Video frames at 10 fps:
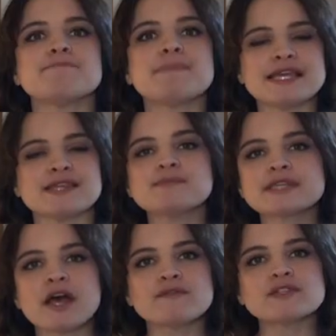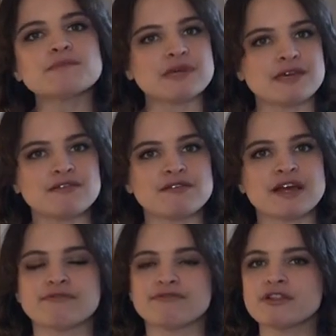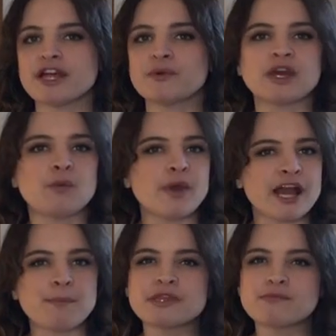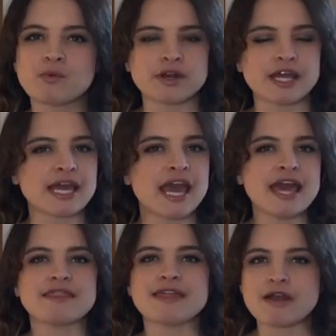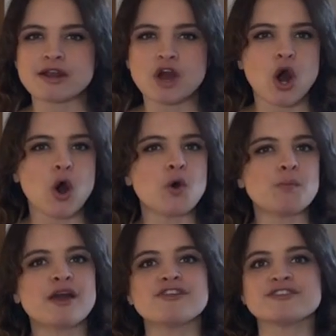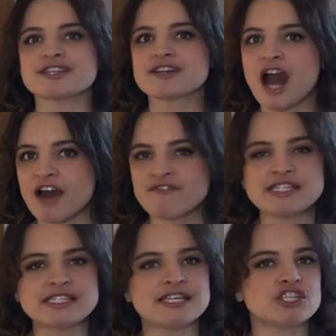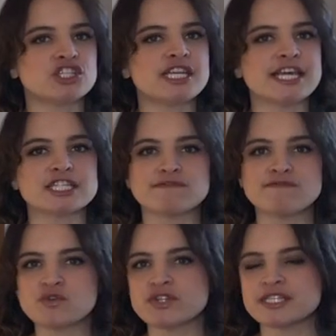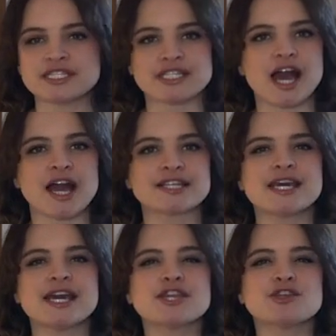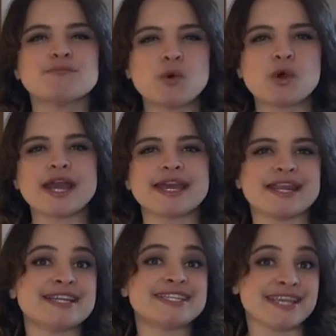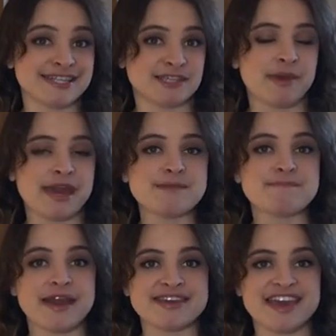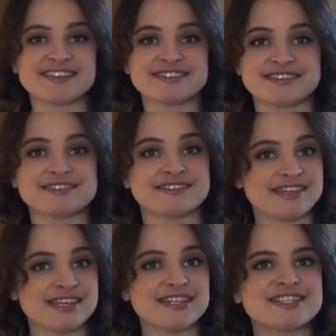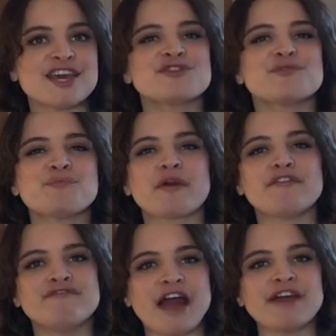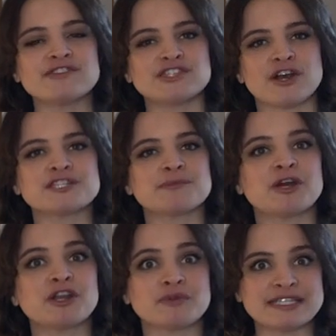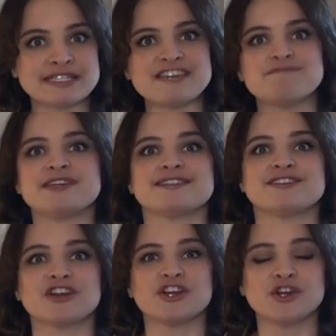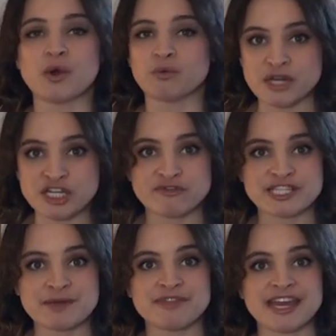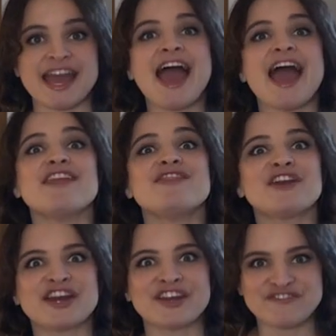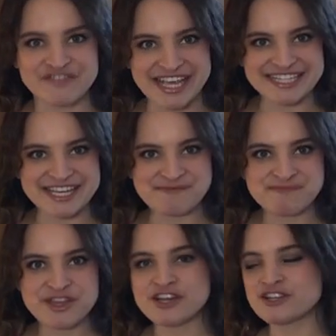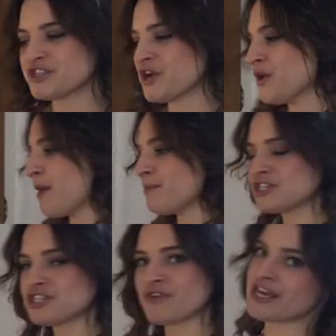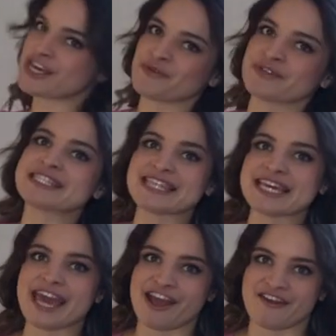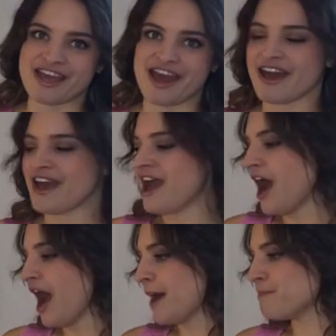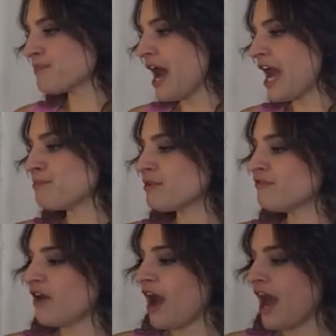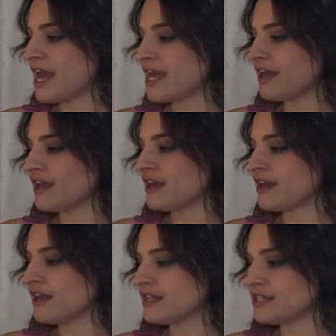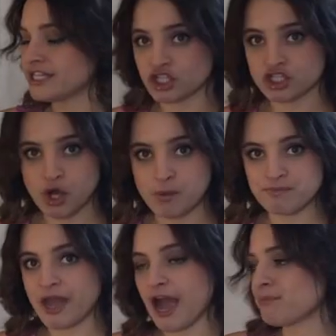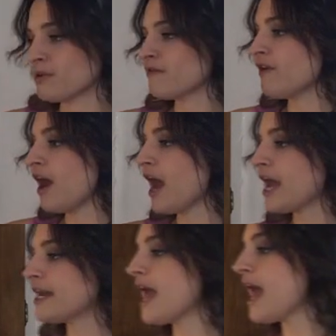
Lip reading: make themselves a meal and feel like when they wake up in the morning, they're at home, there's a coffee station, it's fully stocked. The more I can anticipate my guests' needs, the more 5 stars I'm gonna receive because they're gonna go and reach for something and they're gonna find it. So I'm gonna start right here at the sink area. I provide dish soap. I provide